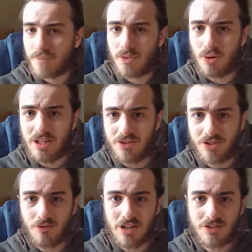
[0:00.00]
at least
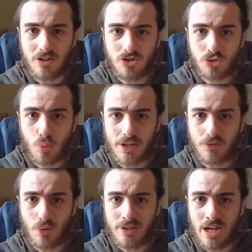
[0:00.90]
the recent
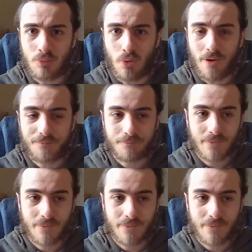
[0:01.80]
2049 one.